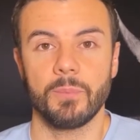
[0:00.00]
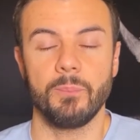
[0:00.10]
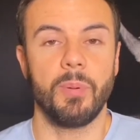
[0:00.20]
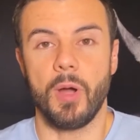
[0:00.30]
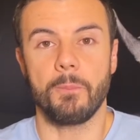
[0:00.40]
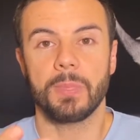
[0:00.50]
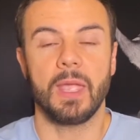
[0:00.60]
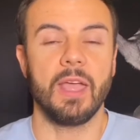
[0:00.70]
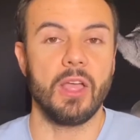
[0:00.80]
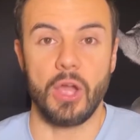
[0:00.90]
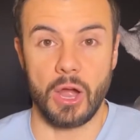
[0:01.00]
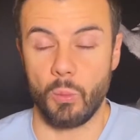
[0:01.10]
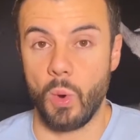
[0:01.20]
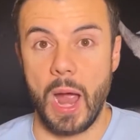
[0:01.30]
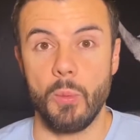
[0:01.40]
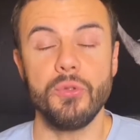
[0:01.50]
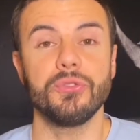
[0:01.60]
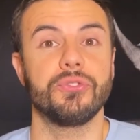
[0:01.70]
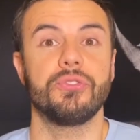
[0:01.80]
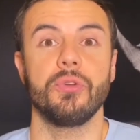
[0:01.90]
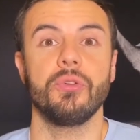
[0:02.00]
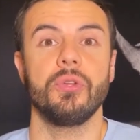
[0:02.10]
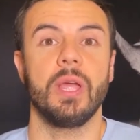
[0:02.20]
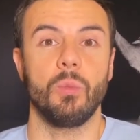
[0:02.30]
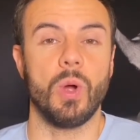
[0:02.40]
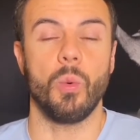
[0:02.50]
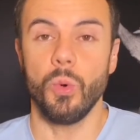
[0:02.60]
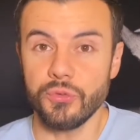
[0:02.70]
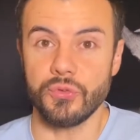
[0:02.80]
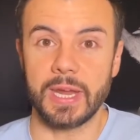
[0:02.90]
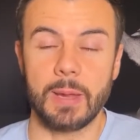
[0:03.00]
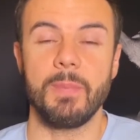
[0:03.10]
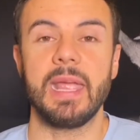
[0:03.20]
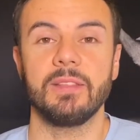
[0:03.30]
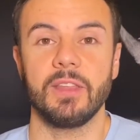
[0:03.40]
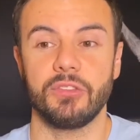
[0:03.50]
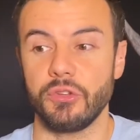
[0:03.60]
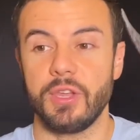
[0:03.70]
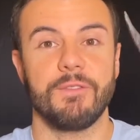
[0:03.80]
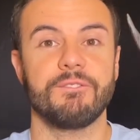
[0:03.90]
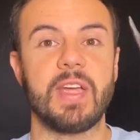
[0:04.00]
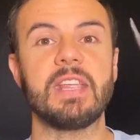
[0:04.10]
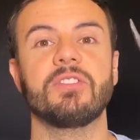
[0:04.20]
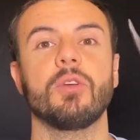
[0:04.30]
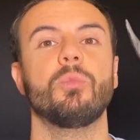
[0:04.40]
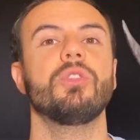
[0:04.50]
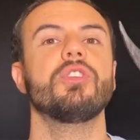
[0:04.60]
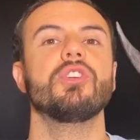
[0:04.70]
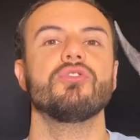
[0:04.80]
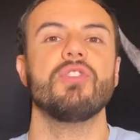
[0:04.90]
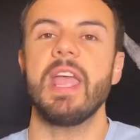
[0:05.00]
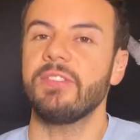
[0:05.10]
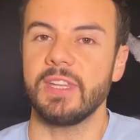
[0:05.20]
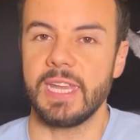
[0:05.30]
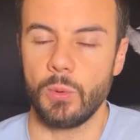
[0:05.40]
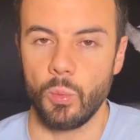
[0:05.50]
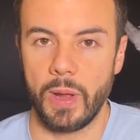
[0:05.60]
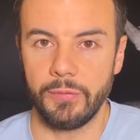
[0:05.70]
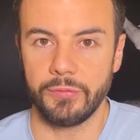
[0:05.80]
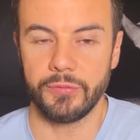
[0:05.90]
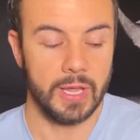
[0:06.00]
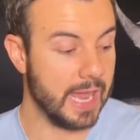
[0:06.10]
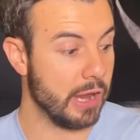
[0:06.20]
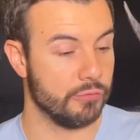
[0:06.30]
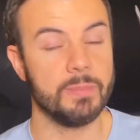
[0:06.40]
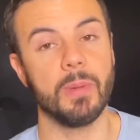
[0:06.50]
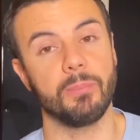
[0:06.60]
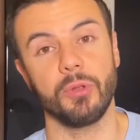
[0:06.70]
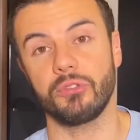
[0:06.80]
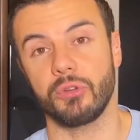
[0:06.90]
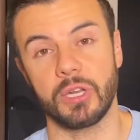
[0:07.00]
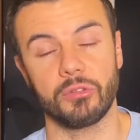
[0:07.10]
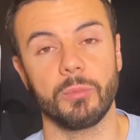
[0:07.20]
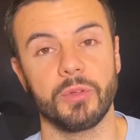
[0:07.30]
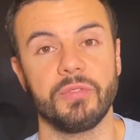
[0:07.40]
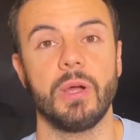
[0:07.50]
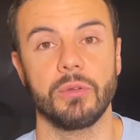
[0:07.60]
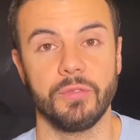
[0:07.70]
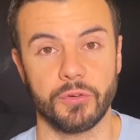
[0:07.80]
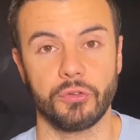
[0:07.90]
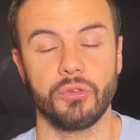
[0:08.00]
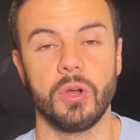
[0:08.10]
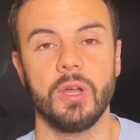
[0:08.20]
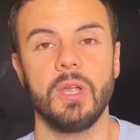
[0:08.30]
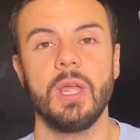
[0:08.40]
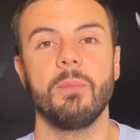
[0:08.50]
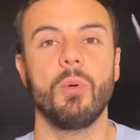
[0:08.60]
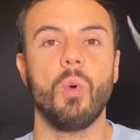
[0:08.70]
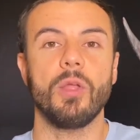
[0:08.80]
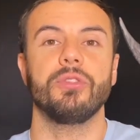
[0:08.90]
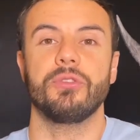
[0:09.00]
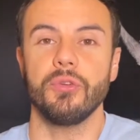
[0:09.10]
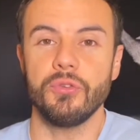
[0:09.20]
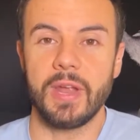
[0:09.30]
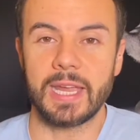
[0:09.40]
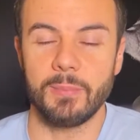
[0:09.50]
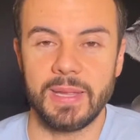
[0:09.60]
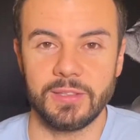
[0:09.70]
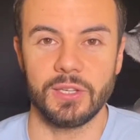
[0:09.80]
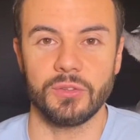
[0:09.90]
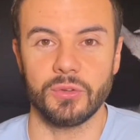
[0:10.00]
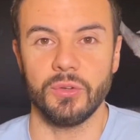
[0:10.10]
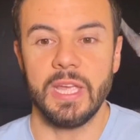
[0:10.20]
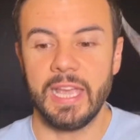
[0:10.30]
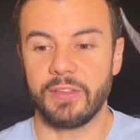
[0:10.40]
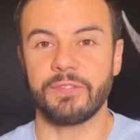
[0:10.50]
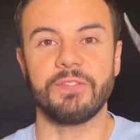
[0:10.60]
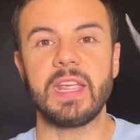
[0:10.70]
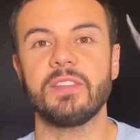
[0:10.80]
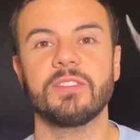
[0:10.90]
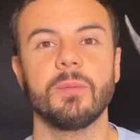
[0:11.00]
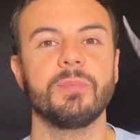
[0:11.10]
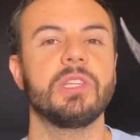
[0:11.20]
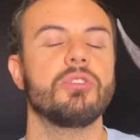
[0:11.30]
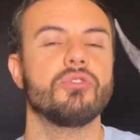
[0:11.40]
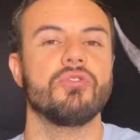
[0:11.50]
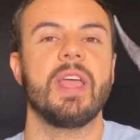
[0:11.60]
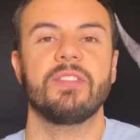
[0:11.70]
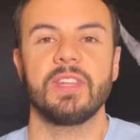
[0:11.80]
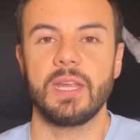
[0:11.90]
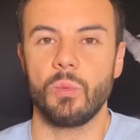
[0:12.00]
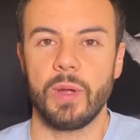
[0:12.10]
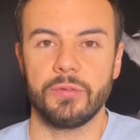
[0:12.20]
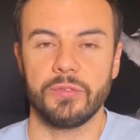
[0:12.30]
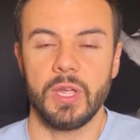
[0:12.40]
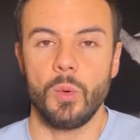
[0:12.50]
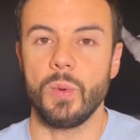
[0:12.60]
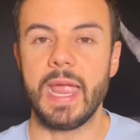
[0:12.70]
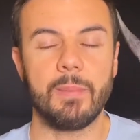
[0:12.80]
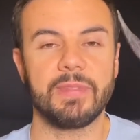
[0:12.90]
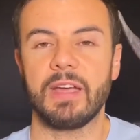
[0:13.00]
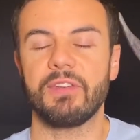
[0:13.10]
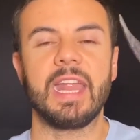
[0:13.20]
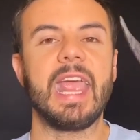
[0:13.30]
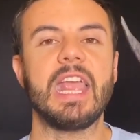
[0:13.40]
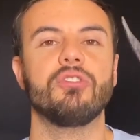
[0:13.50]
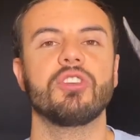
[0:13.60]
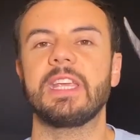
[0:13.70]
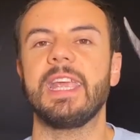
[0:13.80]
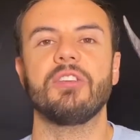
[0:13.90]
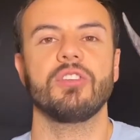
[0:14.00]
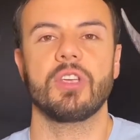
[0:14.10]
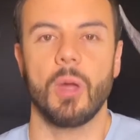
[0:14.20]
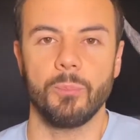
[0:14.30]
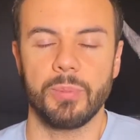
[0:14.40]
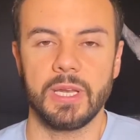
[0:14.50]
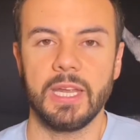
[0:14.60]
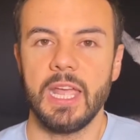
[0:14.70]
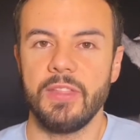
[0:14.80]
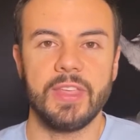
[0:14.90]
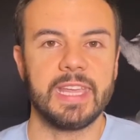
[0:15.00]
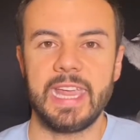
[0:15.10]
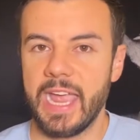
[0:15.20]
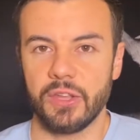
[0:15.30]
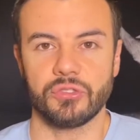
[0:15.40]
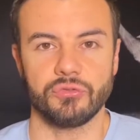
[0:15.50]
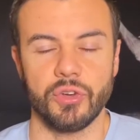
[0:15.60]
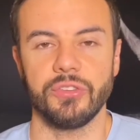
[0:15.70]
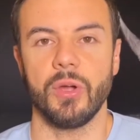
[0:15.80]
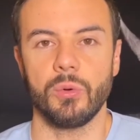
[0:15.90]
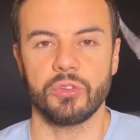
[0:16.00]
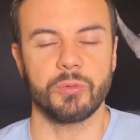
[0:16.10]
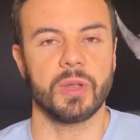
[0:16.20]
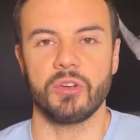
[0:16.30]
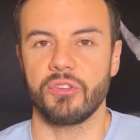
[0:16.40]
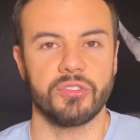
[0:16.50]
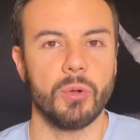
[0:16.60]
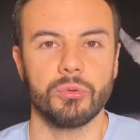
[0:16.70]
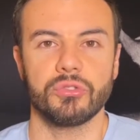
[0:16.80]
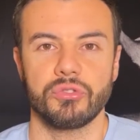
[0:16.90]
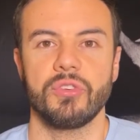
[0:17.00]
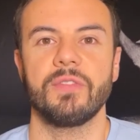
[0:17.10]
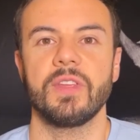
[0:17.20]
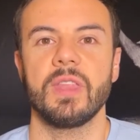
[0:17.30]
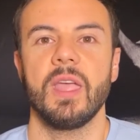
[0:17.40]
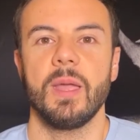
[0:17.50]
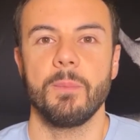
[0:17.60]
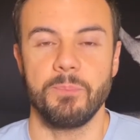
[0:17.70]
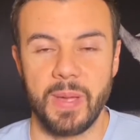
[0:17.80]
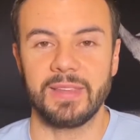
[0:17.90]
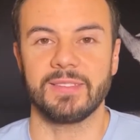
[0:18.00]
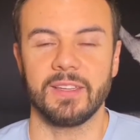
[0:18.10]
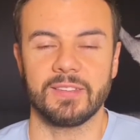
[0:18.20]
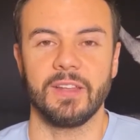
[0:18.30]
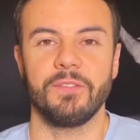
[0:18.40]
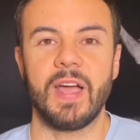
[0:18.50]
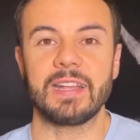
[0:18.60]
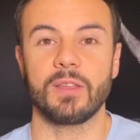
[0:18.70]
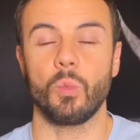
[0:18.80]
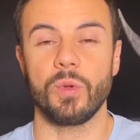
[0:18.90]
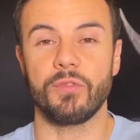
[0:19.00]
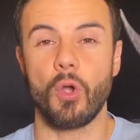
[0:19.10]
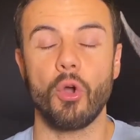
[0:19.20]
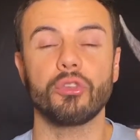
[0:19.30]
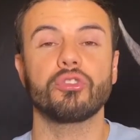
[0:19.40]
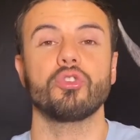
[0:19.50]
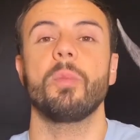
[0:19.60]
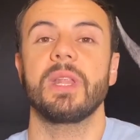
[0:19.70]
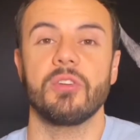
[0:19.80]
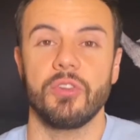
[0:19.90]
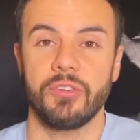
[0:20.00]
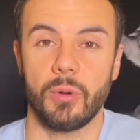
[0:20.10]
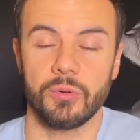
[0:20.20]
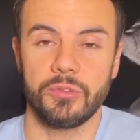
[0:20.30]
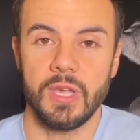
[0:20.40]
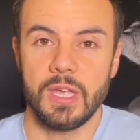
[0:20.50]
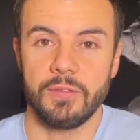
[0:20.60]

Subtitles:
But what I would do and what I would recommend is that you find someone that you resonate with. Hey, reading my books, you're going to get so much value, for sure. But what I do recommend that you do is find somebody you resonate with. We happen to have an education company that gets results. We're a results-driven business, and the fact that we've got so many results.